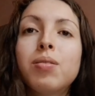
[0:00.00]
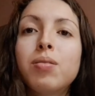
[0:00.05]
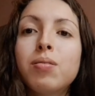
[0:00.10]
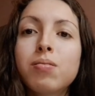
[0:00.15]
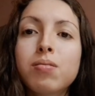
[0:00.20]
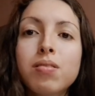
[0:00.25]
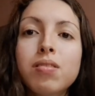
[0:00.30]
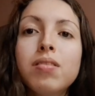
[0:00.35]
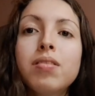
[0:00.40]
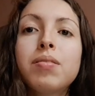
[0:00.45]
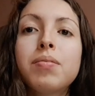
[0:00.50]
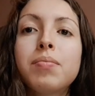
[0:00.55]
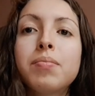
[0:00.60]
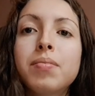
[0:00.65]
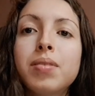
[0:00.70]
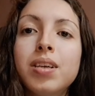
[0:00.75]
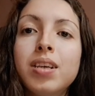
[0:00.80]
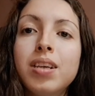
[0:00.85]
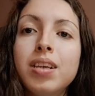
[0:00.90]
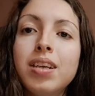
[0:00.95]
also
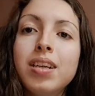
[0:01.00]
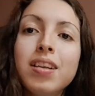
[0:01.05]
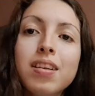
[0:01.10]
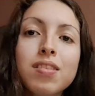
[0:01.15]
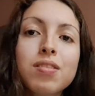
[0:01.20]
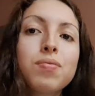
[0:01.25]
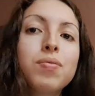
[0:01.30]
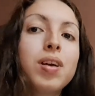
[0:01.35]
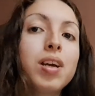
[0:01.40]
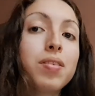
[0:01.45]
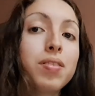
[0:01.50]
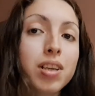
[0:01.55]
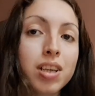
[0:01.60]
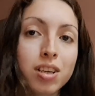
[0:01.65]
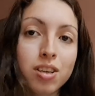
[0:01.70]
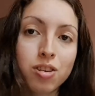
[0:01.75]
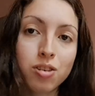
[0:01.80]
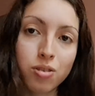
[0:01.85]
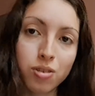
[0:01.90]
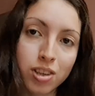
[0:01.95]
it is
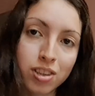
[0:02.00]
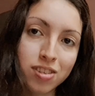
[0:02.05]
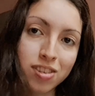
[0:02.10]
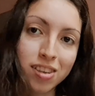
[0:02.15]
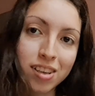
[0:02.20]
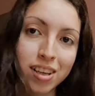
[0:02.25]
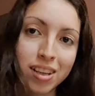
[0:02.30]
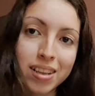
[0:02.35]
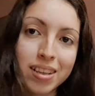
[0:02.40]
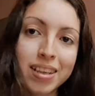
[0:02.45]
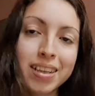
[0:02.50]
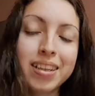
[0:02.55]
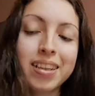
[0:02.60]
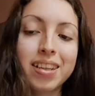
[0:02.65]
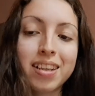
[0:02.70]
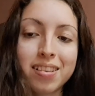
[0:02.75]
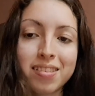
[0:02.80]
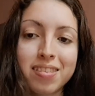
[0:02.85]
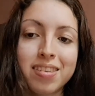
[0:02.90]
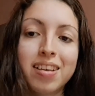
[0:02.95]
very original
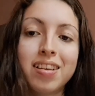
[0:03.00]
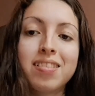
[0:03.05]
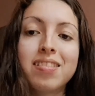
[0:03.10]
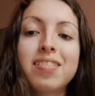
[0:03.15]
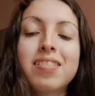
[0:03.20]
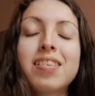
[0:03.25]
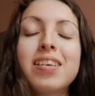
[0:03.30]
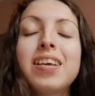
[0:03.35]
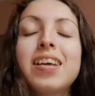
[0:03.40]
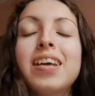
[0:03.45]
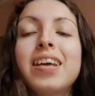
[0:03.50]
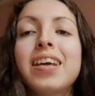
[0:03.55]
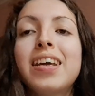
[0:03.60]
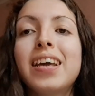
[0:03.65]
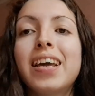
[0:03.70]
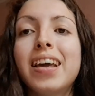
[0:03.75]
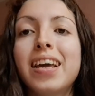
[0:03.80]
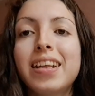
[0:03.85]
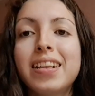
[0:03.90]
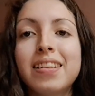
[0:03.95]
in that sense.
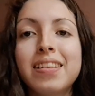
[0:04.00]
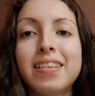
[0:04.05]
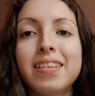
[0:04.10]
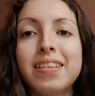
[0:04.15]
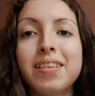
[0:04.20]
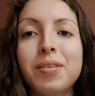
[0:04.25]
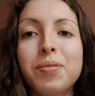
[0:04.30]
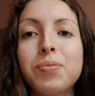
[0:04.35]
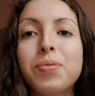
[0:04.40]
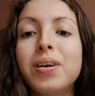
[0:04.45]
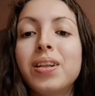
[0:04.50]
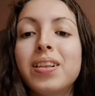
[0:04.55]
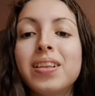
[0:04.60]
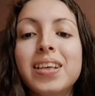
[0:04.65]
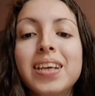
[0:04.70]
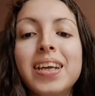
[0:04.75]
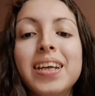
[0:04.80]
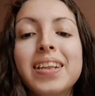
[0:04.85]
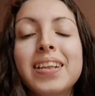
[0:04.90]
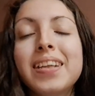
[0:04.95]
And while
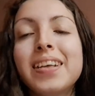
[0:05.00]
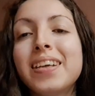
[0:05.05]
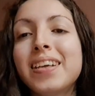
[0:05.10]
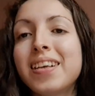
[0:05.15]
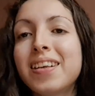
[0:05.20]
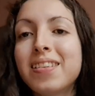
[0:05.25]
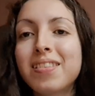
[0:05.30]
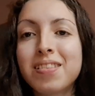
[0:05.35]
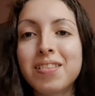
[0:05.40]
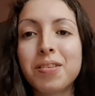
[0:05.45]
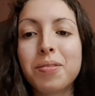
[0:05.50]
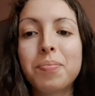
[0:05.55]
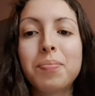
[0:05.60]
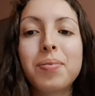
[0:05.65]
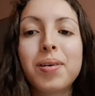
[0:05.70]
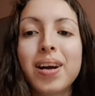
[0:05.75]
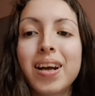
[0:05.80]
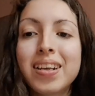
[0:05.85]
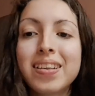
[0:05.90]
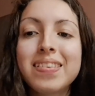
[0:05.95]
the ending is
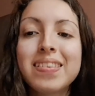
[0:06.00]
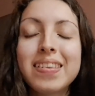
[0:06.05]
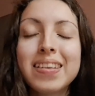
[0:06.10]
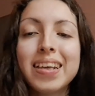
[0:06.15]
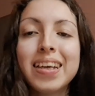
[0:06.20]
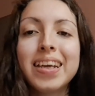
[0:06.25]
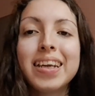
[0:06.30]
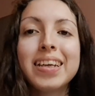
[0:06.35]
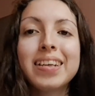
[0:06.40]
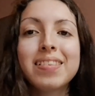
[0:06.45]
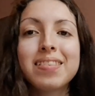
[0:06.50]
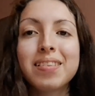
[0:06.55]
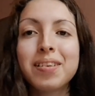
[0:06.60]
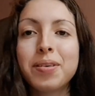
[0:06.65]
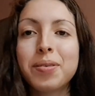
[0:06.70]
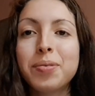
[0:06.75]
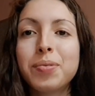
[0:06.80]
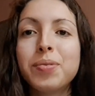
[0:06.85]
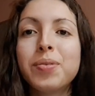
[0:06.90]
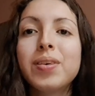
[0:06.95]
surprising,
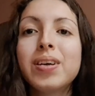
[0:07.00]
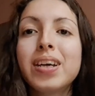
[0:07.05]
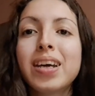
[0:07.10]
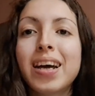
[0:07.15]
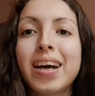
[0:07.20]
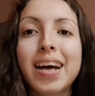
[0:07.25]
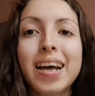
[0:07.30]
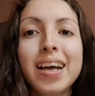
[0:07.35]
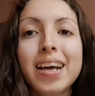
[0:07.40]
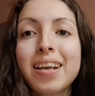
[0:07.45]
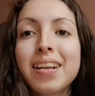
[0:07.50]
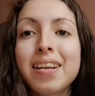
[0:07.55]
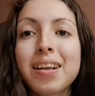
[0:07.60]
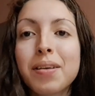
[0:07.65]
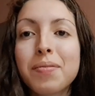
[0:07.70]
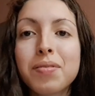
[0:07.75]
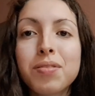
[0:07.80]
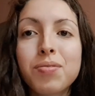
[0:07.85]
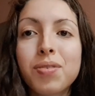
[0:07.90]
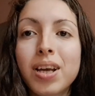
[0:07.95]
so I had
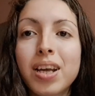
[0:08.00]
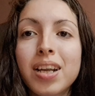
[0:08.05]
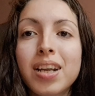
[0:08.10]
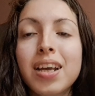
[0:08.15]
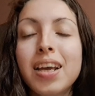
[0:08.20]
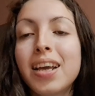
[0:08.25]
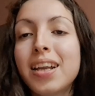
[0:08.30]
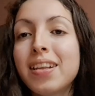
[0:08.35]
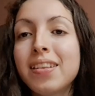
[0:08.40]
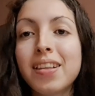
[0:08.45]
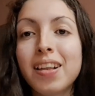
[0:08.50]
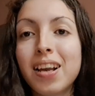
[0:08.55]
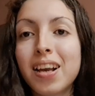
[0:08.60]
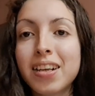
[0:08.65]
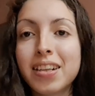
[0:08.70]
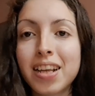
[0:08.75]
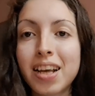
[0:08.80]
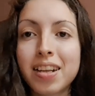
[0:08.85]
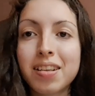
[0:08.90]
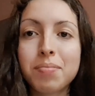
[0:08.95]
never read anything
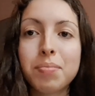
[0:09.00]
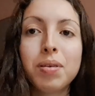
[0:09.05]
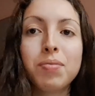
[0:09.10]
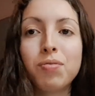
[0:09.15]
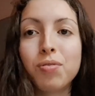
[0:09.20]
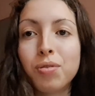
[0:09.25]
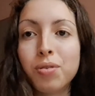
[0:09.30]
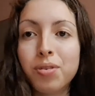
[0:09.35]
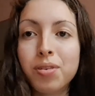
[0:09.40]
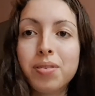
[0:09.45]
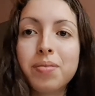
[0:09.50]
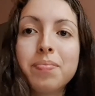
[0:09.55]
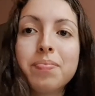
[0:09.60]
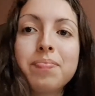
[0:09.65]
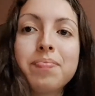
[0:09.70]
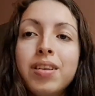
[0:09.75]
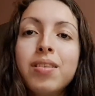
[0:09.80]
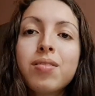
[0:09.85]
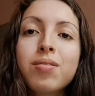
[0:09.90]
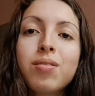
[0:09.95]
like that before.
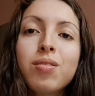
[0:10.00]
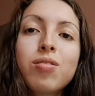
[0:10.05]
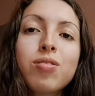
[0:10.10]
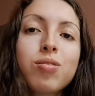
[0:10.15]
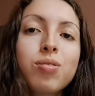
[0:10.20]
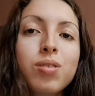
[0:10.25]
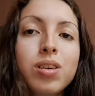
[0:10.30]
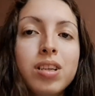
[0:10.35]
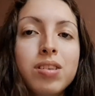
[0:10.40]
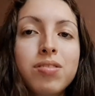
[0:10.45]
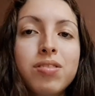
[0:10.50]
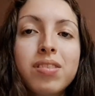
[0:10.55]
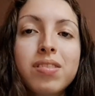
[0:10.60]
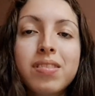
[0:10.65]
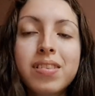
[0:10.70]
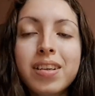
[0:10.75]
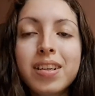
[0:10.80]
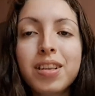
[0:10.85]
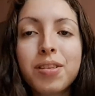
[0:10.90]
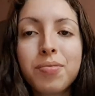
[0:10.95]
It is also
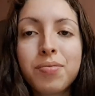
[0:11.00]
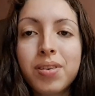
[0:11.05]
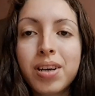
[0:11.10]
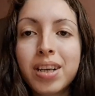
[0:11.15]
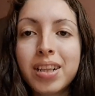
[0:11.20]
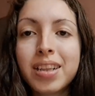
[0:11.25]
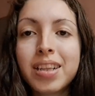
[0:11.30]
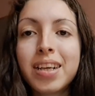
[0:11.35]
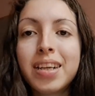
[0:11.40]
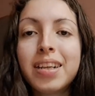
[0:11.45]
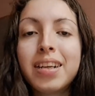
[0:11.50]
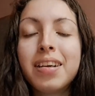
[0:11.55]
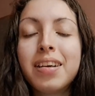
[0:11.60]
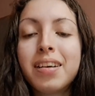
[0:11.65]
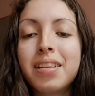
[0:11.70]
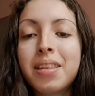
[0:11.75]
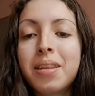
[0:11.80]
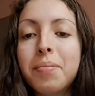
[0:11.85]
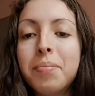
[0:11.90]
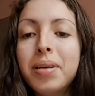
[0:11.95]
interesting the fact that
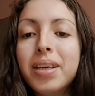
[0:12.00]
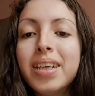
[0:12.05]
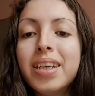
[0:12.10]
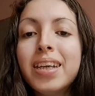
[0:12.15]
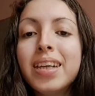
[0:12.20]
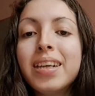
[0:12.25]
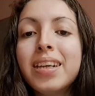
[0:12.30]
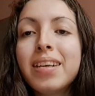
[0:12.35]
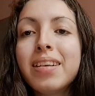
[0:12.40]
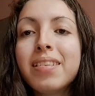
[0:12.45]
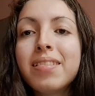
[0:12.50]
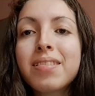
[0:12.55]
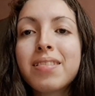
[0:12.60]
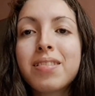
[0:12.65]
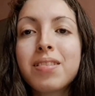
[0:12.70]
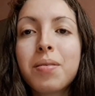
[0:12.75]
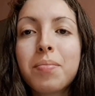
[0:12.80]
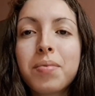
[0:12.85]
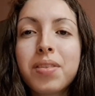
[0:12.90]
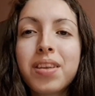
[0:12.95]
at the beginning
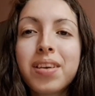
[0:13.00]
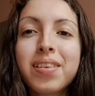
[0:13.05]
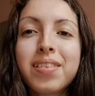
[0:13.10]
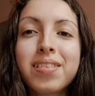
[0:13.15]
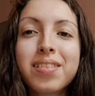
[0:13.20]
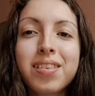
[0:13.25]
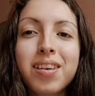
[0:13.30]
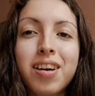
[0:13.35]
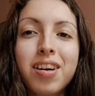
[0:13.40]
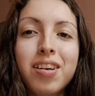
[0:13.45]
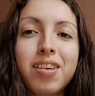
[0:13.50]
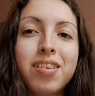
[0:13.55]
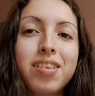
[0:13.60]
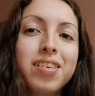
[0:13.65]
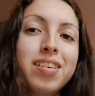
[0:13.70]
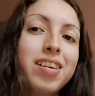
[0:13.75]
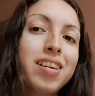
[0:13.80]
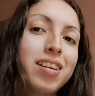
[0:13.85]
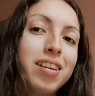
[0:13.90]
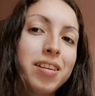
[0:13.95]
some things are
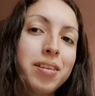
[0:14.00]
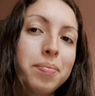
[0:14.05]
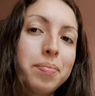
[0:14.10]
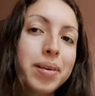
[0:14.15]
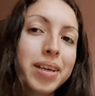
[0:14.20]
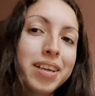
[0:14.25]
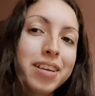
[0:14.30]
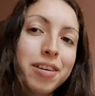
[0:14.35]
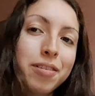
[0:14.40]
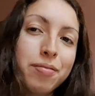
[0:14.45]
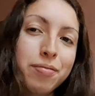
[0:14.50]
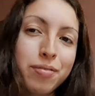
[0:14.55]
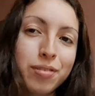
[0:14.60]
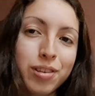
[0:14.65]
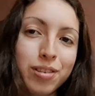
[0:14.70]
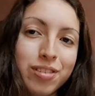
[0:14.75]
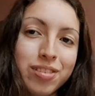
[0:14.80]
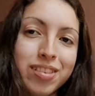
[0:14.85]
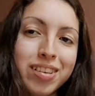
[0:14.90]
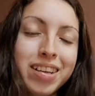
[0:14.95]
a little bit
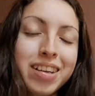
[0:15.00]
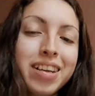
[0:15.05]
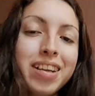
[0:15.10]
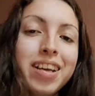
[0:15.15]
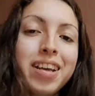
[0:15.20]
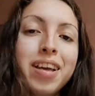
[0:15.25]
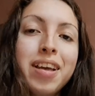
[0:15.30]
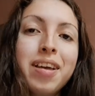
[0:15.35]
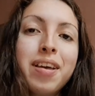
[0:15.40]
confusing,